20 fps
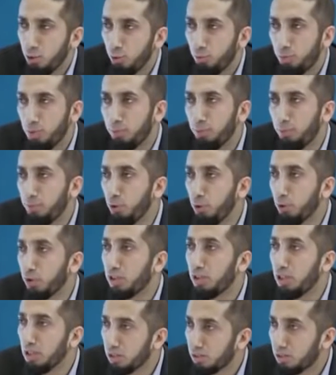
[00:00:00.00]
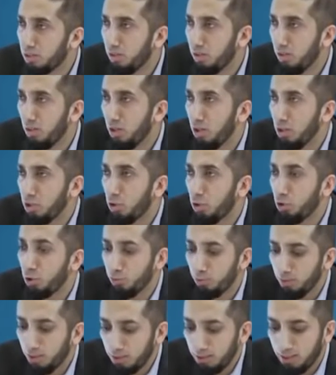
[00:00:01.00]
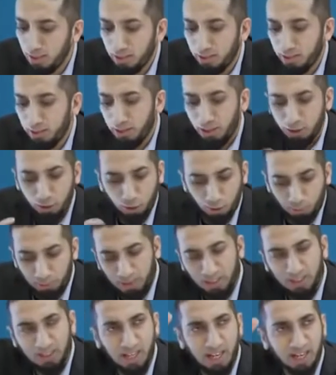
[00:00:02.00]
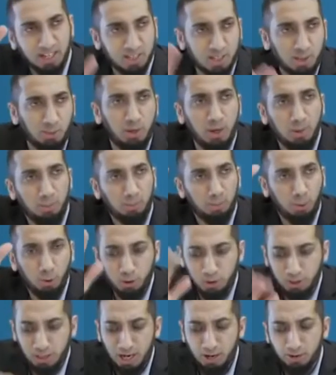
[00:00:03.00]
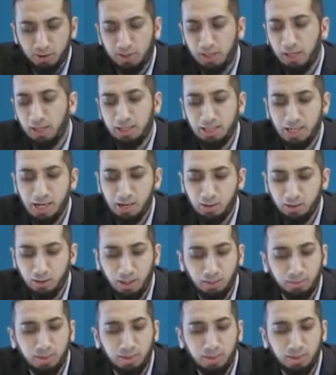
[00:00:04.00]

You're guilty, you're humiliated, and you're being cast away, pushed out, kicked out.